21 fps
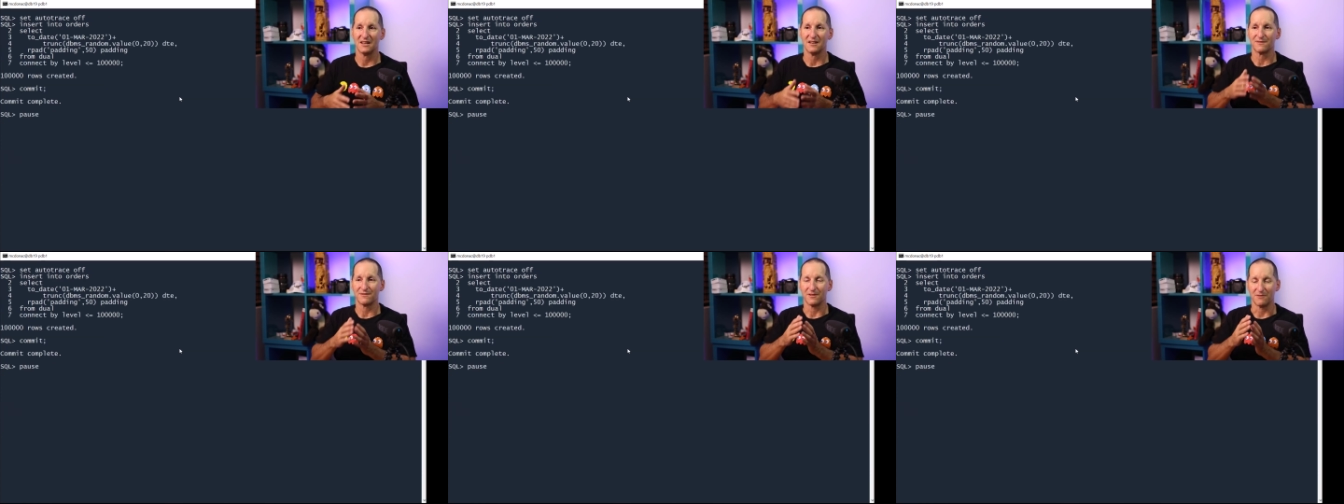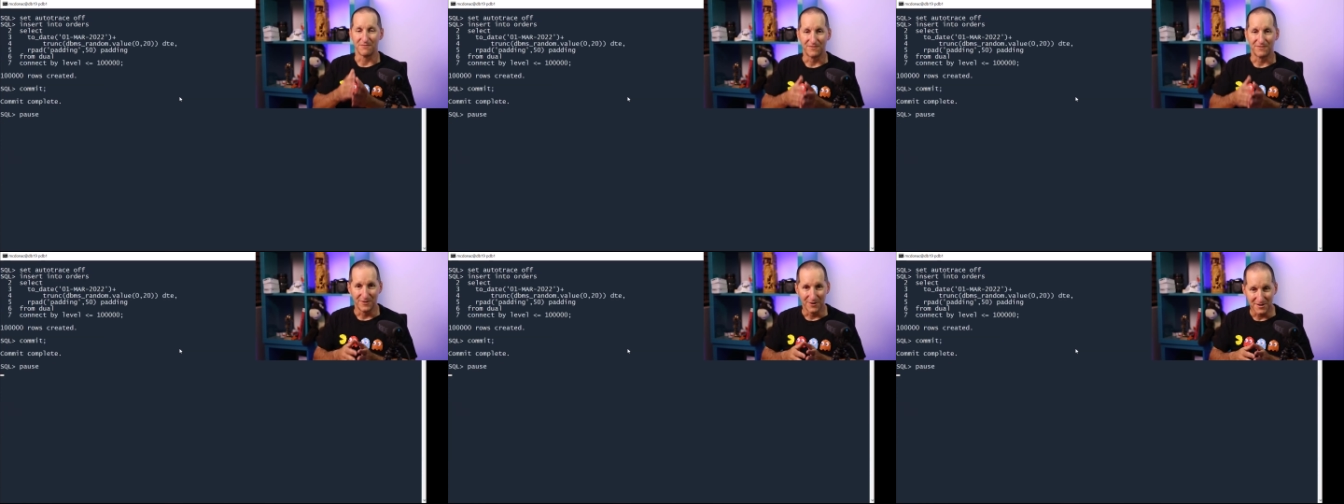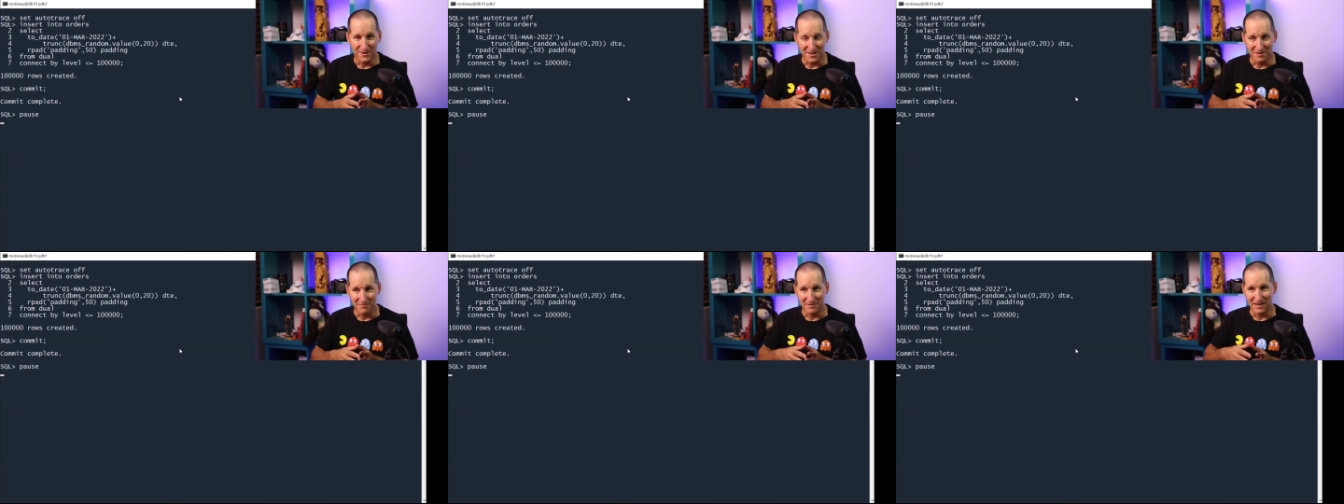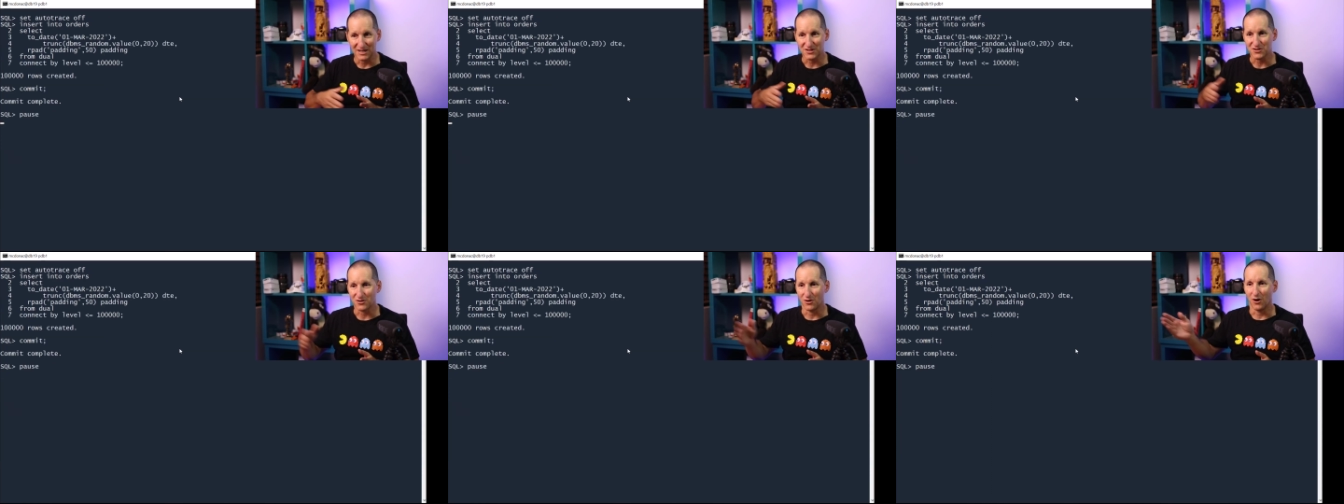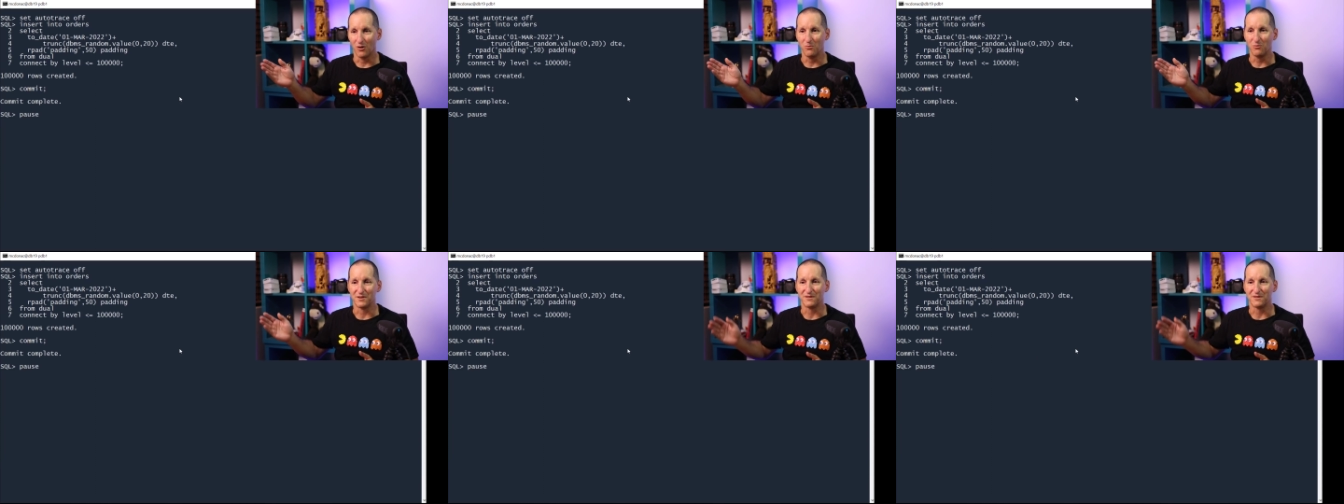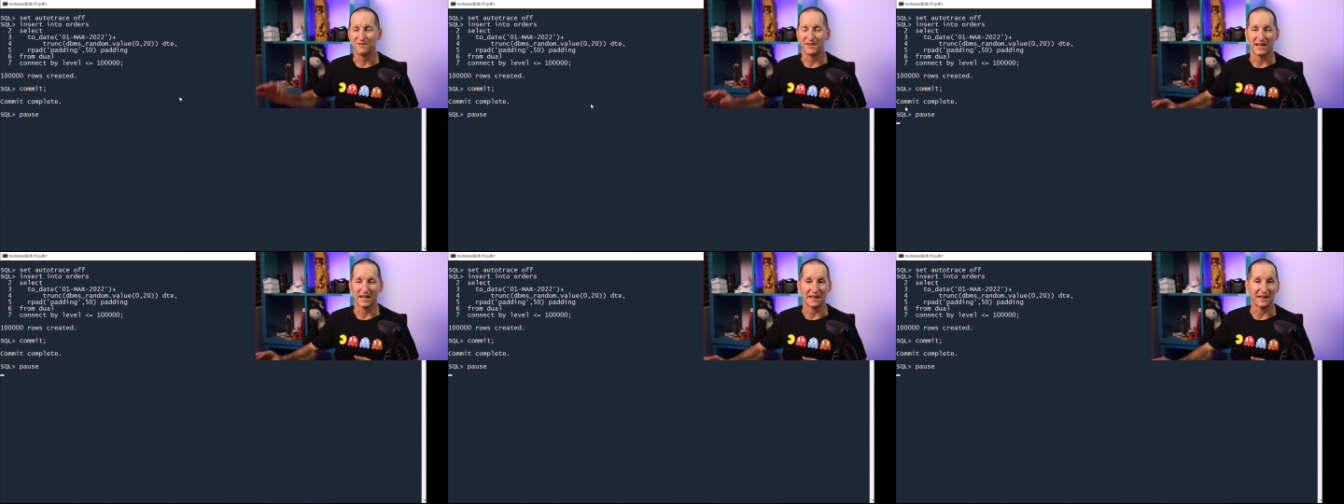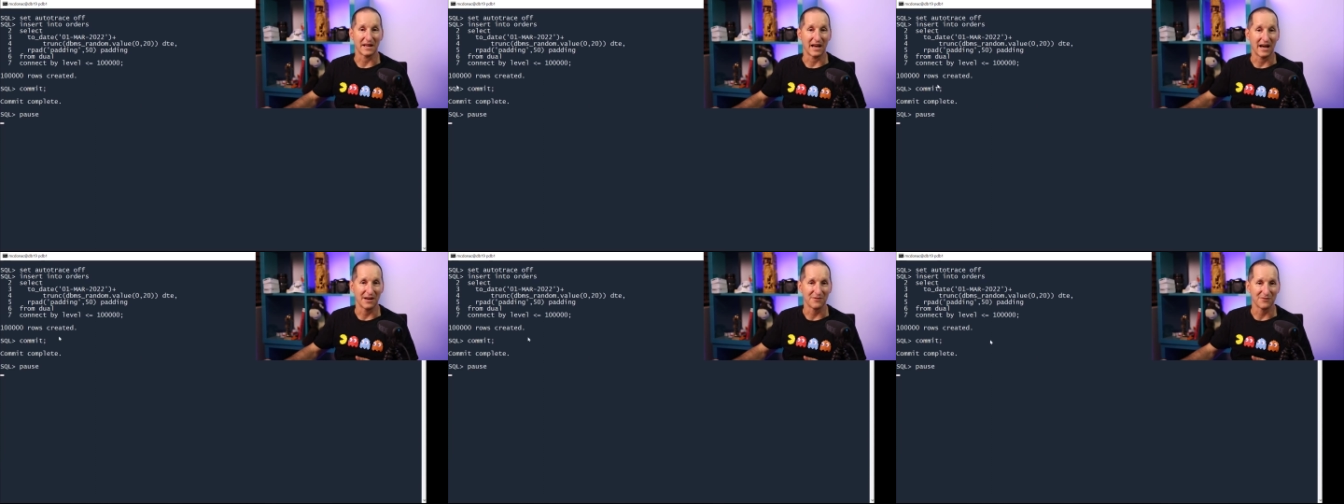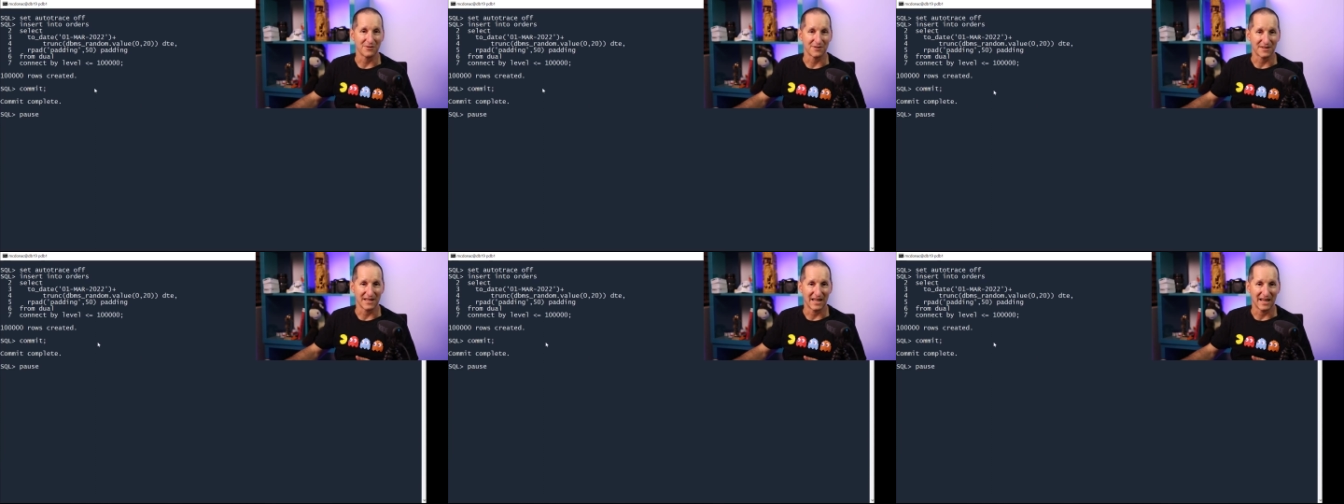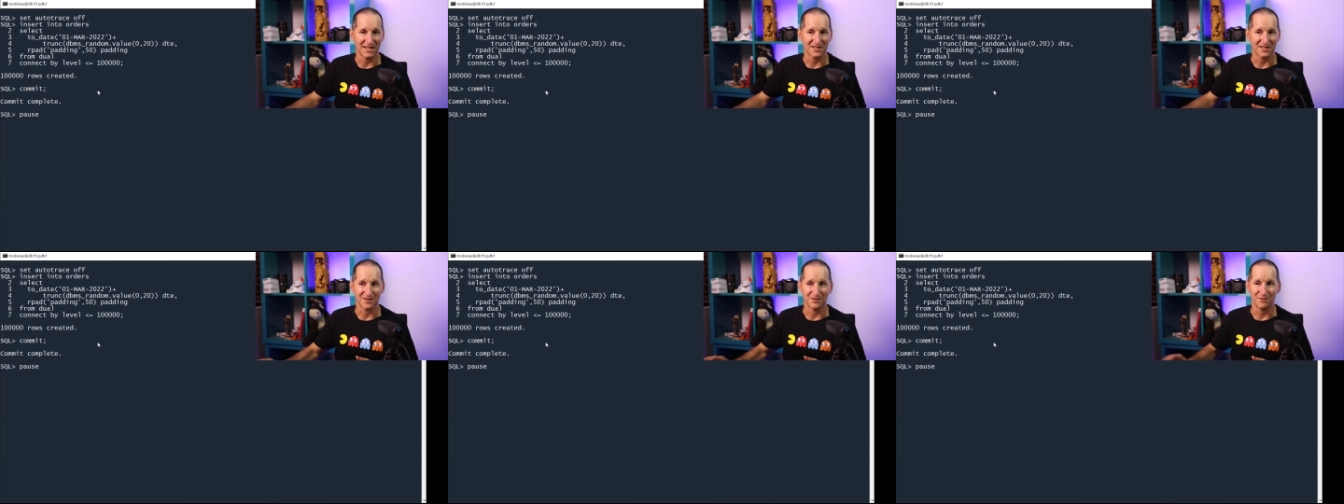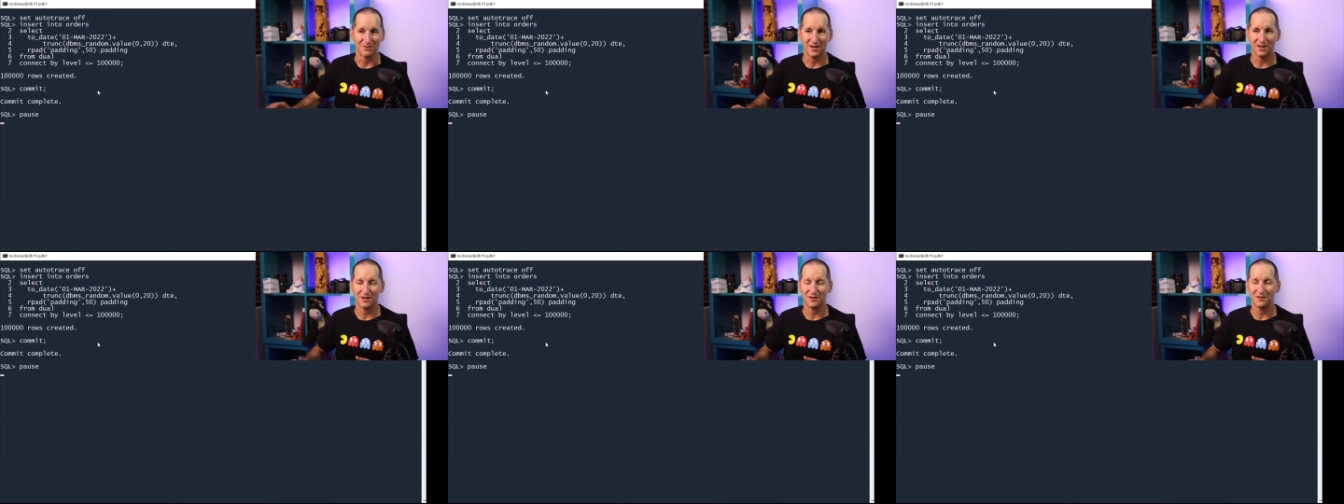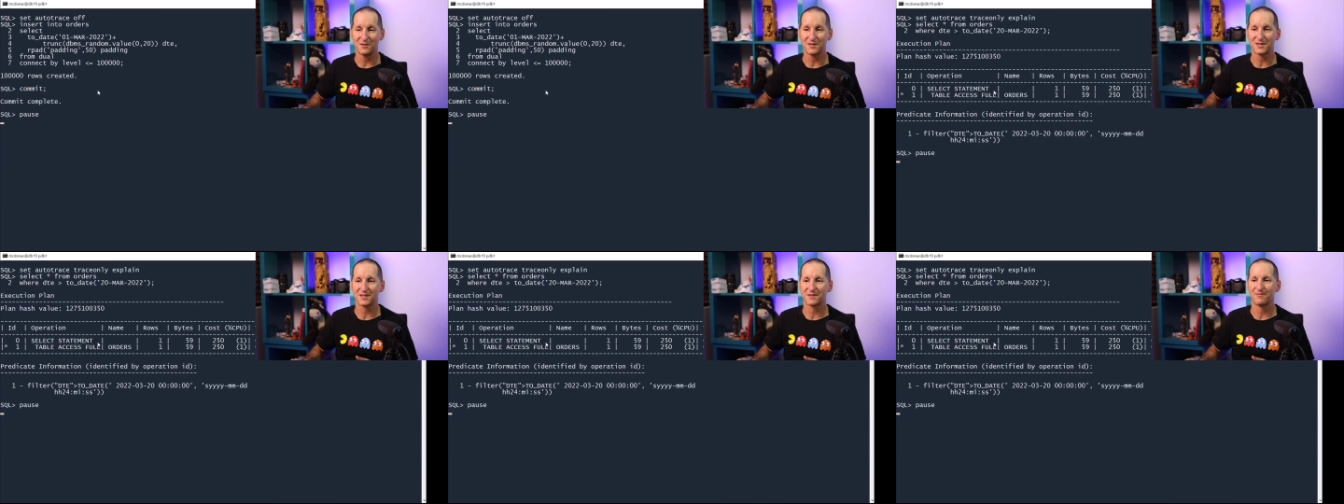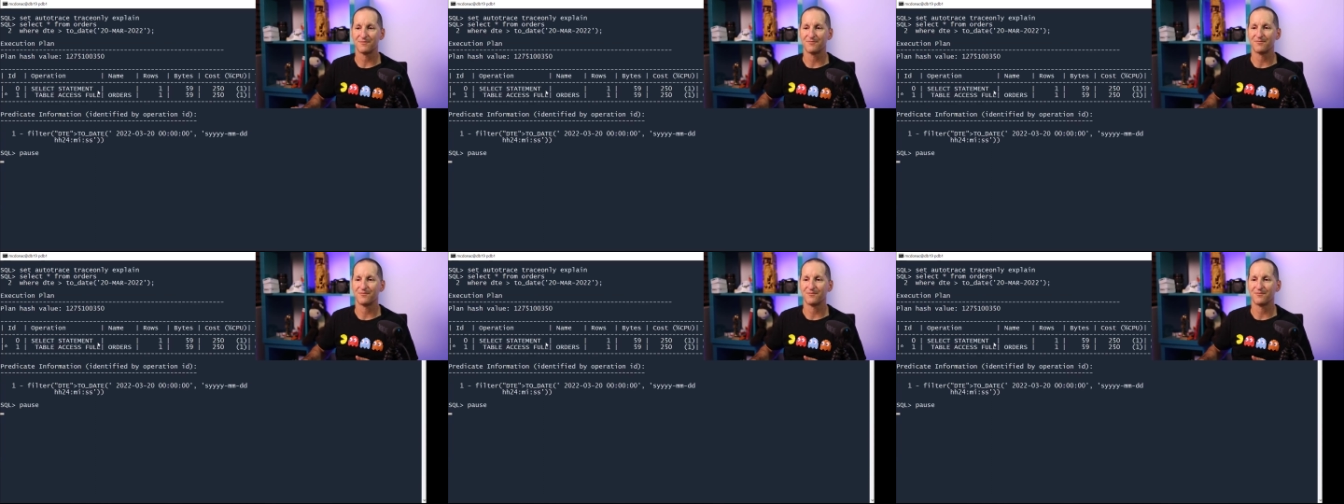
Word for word: from 1st of March onward for another 100,000 rows.